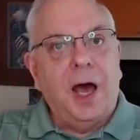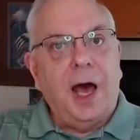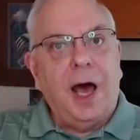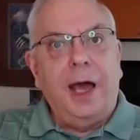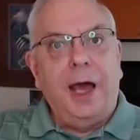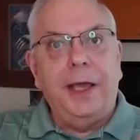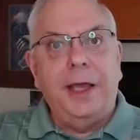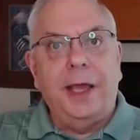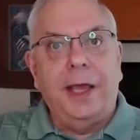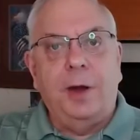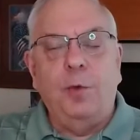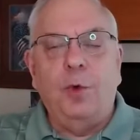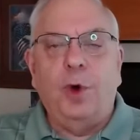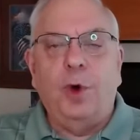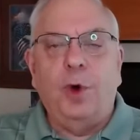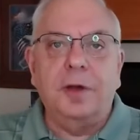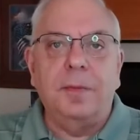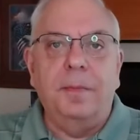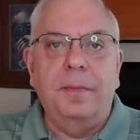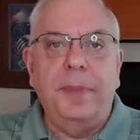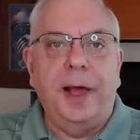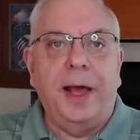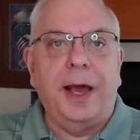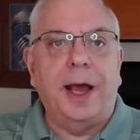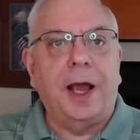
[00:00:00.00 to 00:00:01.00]
Hi, and
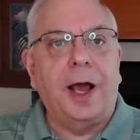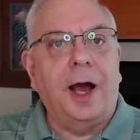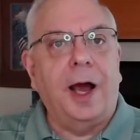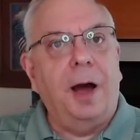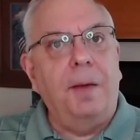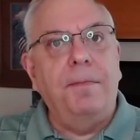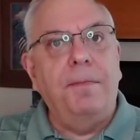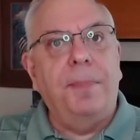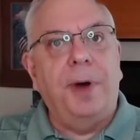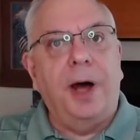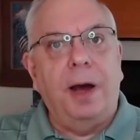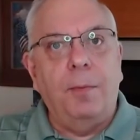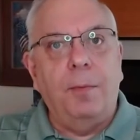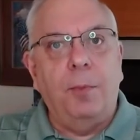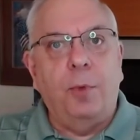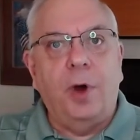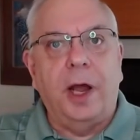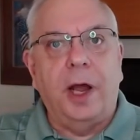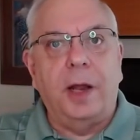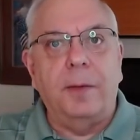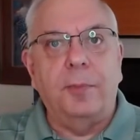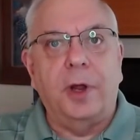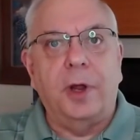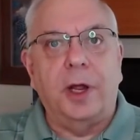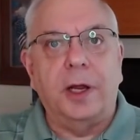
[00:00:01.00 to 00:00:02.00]
welcome back. I'm Bob
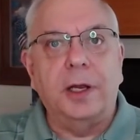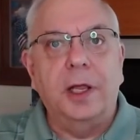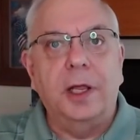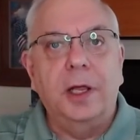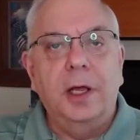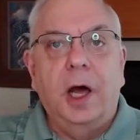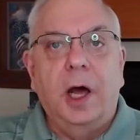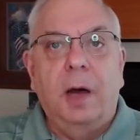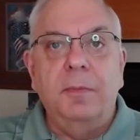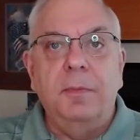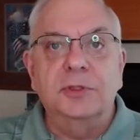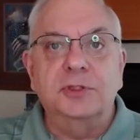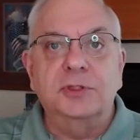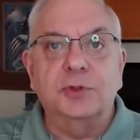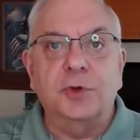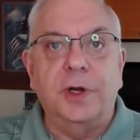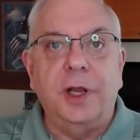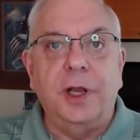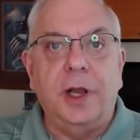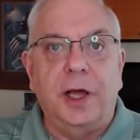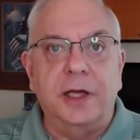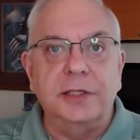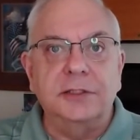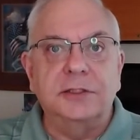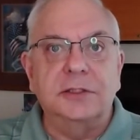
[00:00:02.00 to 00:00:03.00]
Weibrecht, a
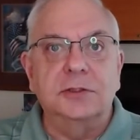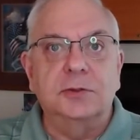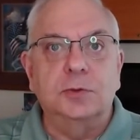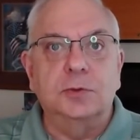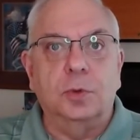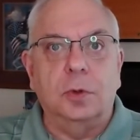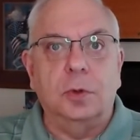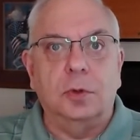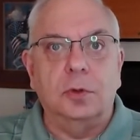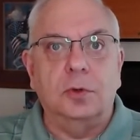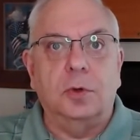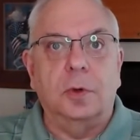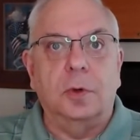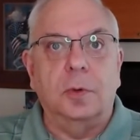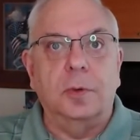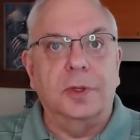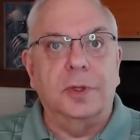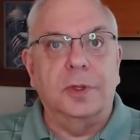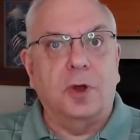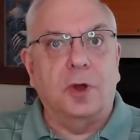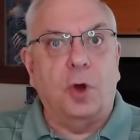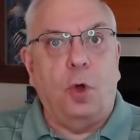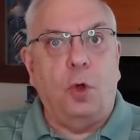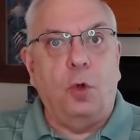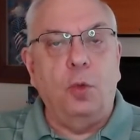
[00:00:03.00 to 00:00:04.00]
Missouri licensed realtor
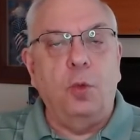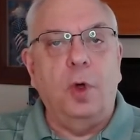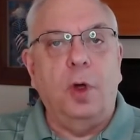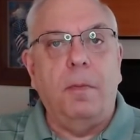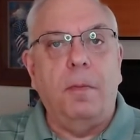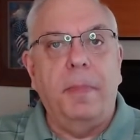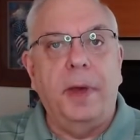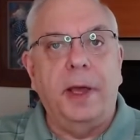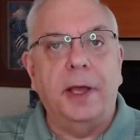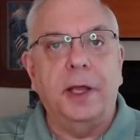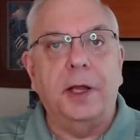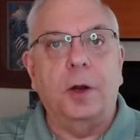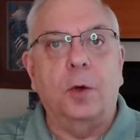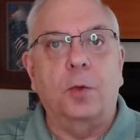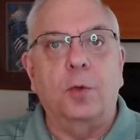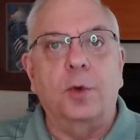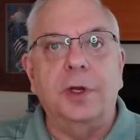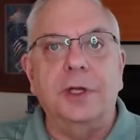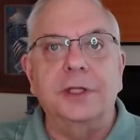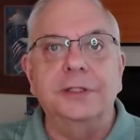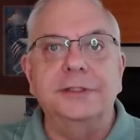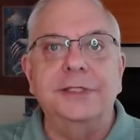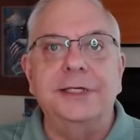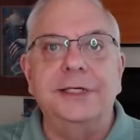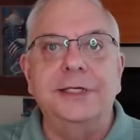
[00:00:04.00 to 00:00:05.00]
with Coldwell Banker
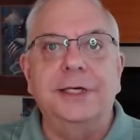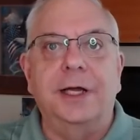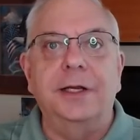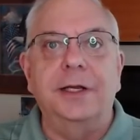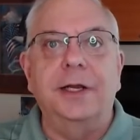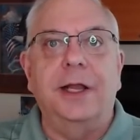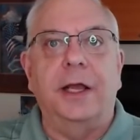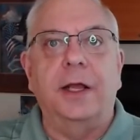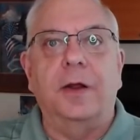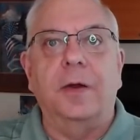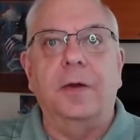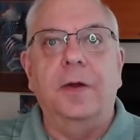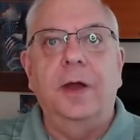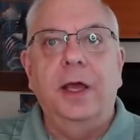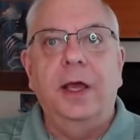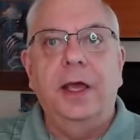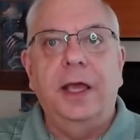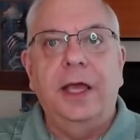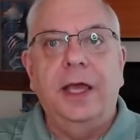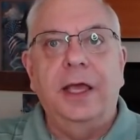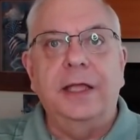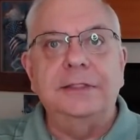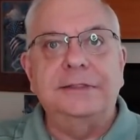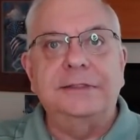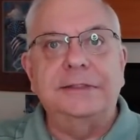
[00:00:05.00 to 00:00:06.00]
Realty
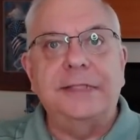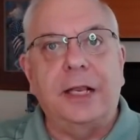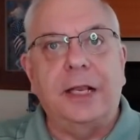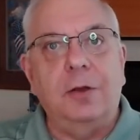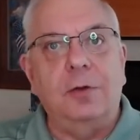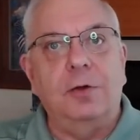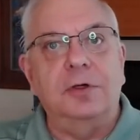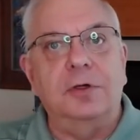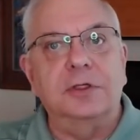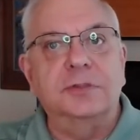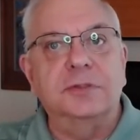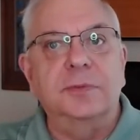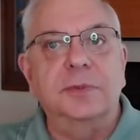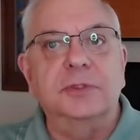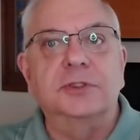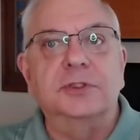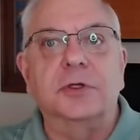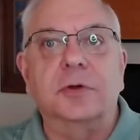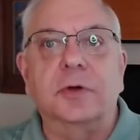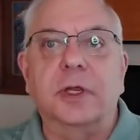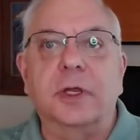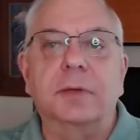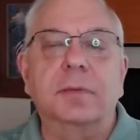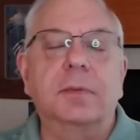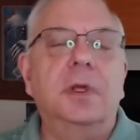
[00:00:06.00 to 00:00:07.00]
Gundaker in St. Louis,
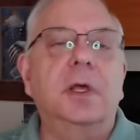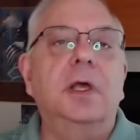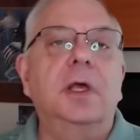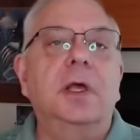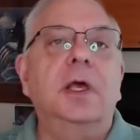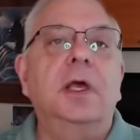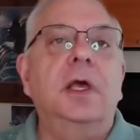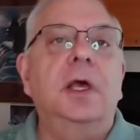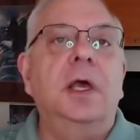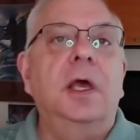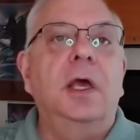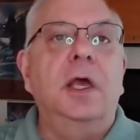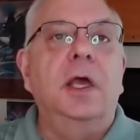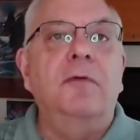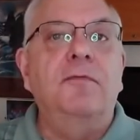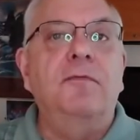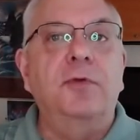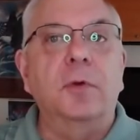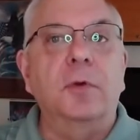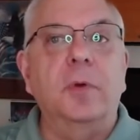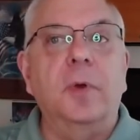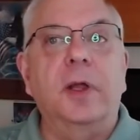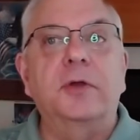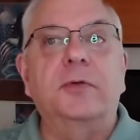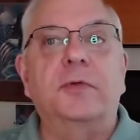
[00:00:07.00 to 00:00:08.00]
Missouri. If
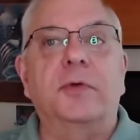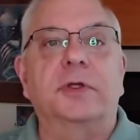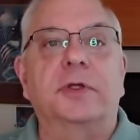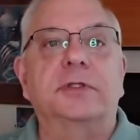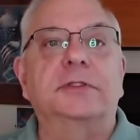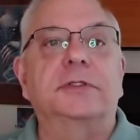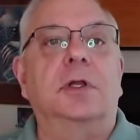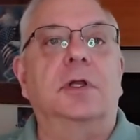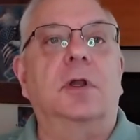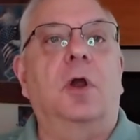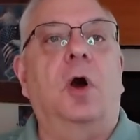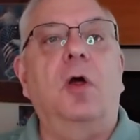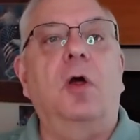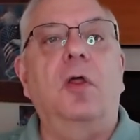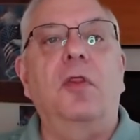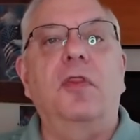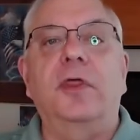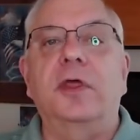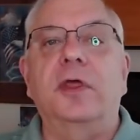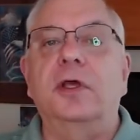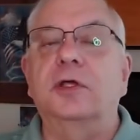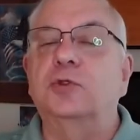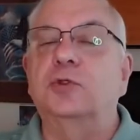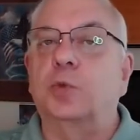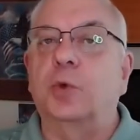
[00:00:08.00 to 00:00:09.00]
you're interested in all
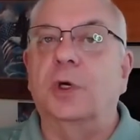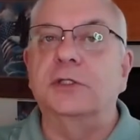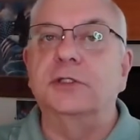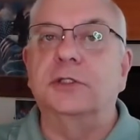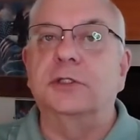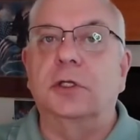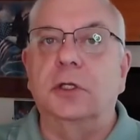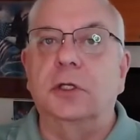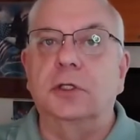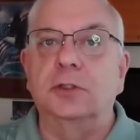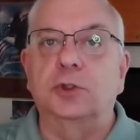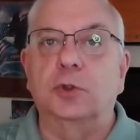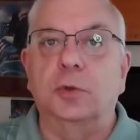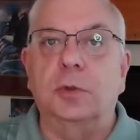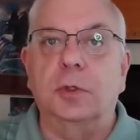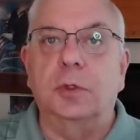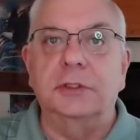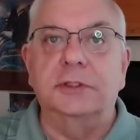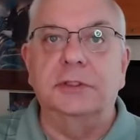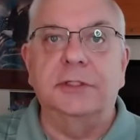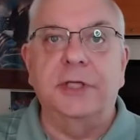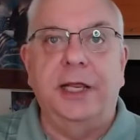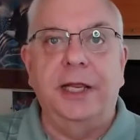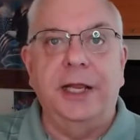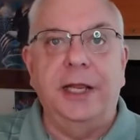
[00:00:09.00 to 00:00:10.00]
things residential real
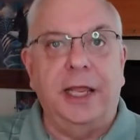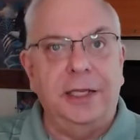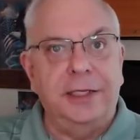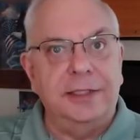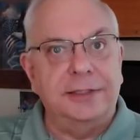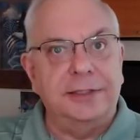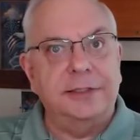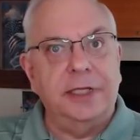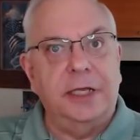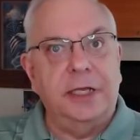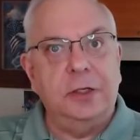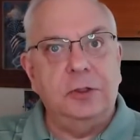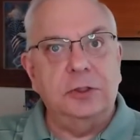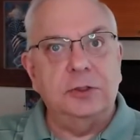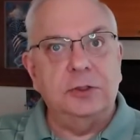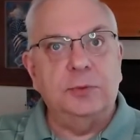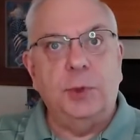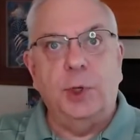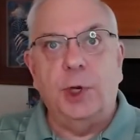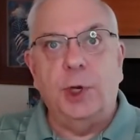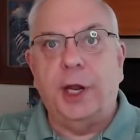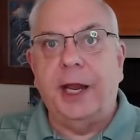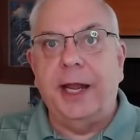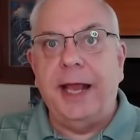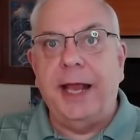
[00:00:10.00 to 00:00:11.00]
estate in the St. Louis
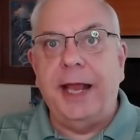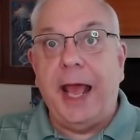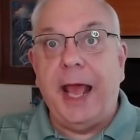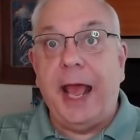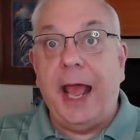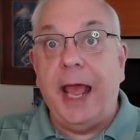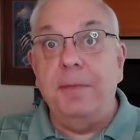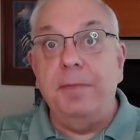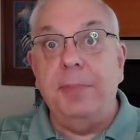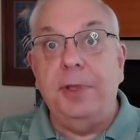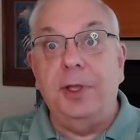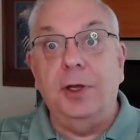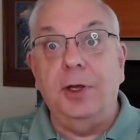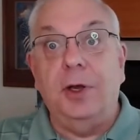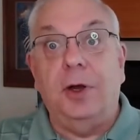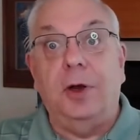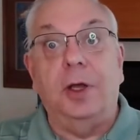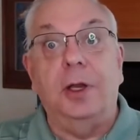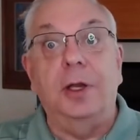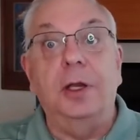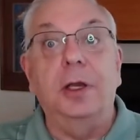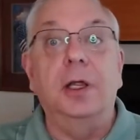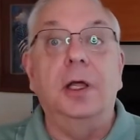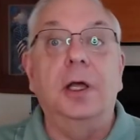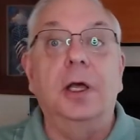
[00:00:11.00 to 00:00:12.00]
market and
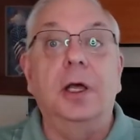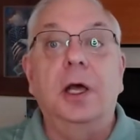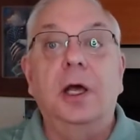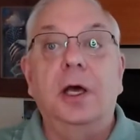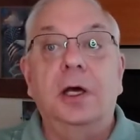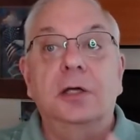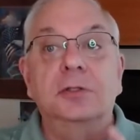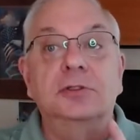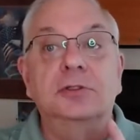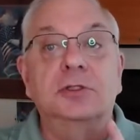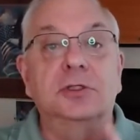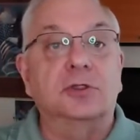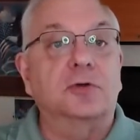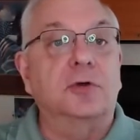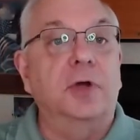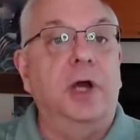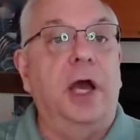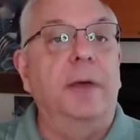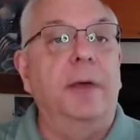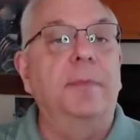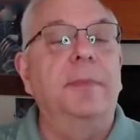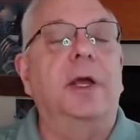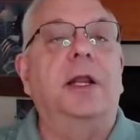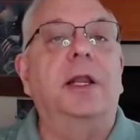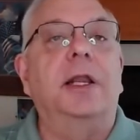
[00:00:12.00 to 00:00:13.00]
beyond,
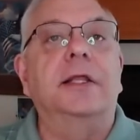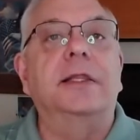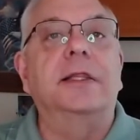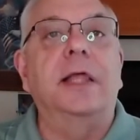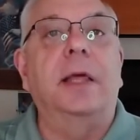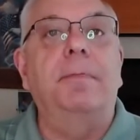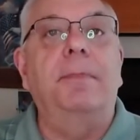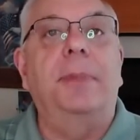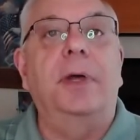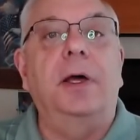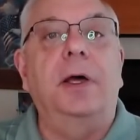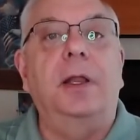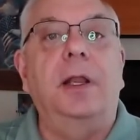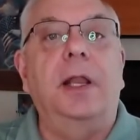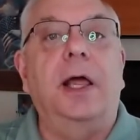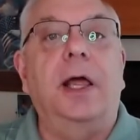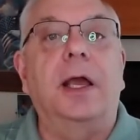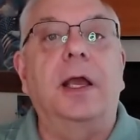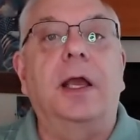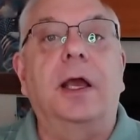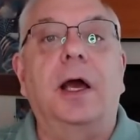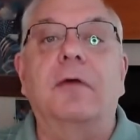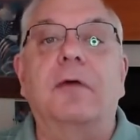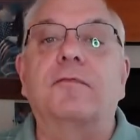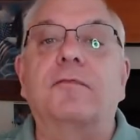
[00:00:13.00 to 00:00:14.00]
subscribe and click that bell
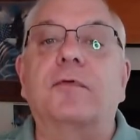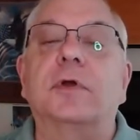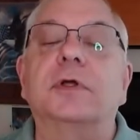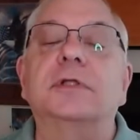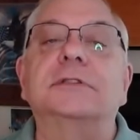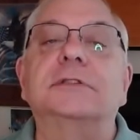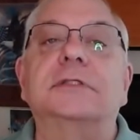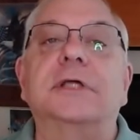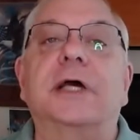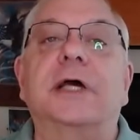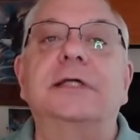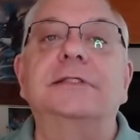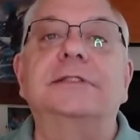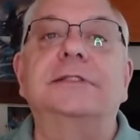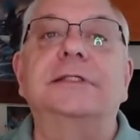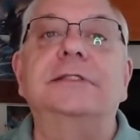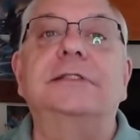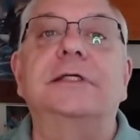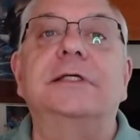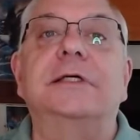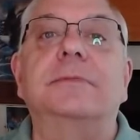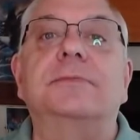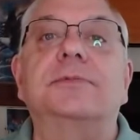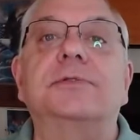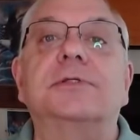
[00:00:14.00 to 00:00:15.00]
icon for insights and
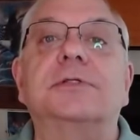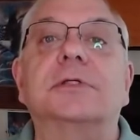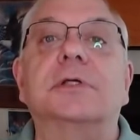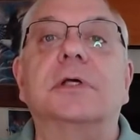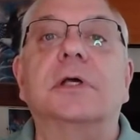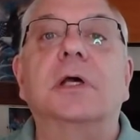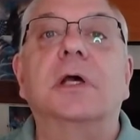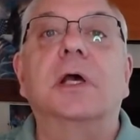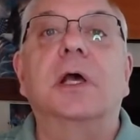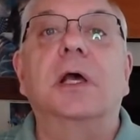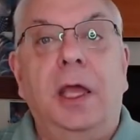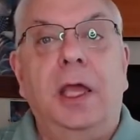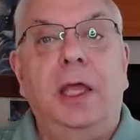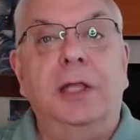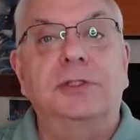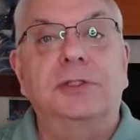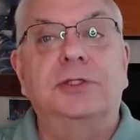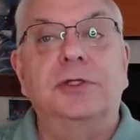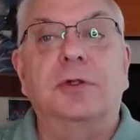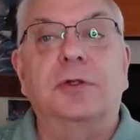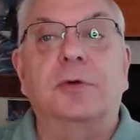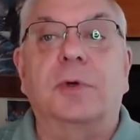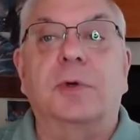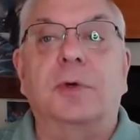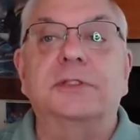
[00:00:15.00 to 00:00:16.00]
tips
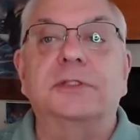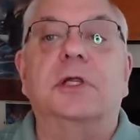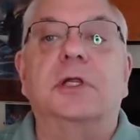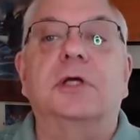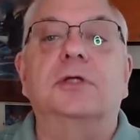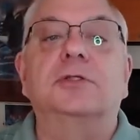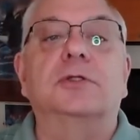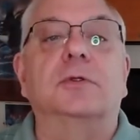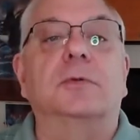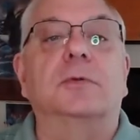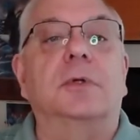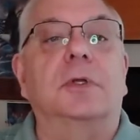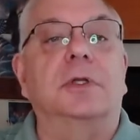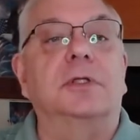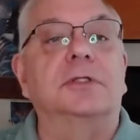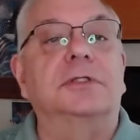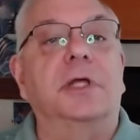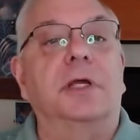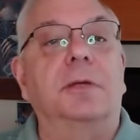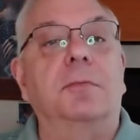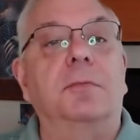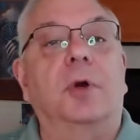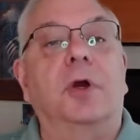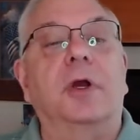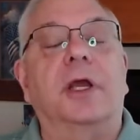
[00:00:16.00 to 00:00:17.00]
into the residential real
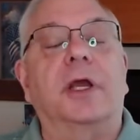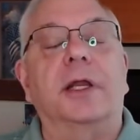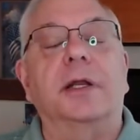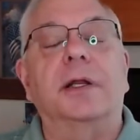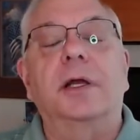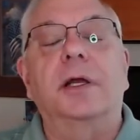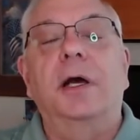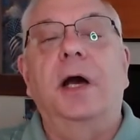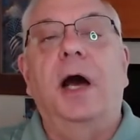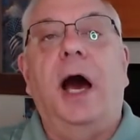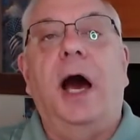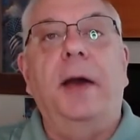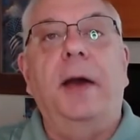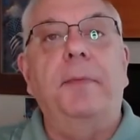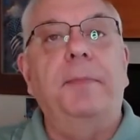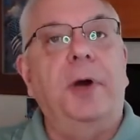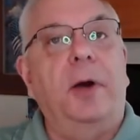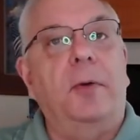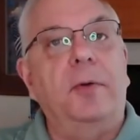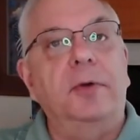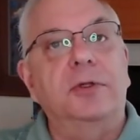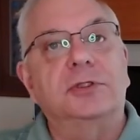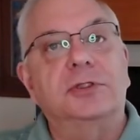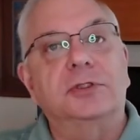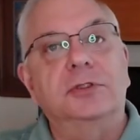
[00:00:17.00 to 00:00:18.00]
estate market. I
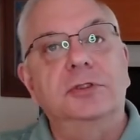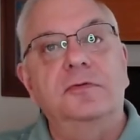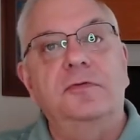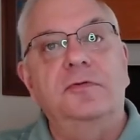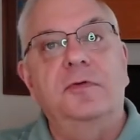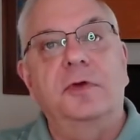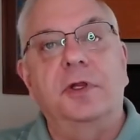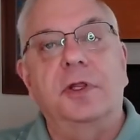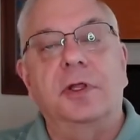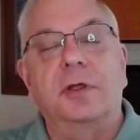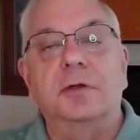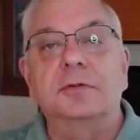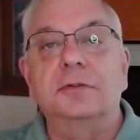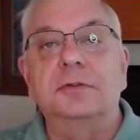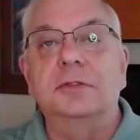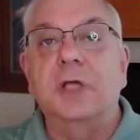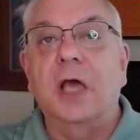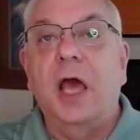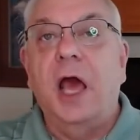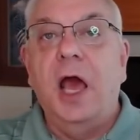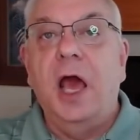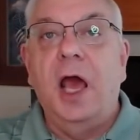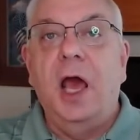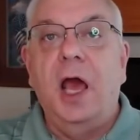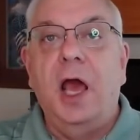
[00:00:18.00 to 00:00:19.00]
publish new videos
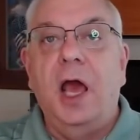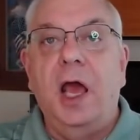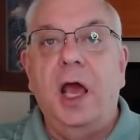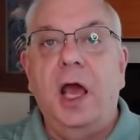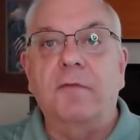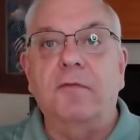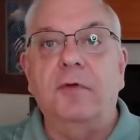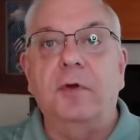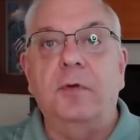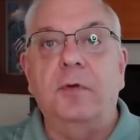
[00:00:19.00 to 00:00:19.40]
every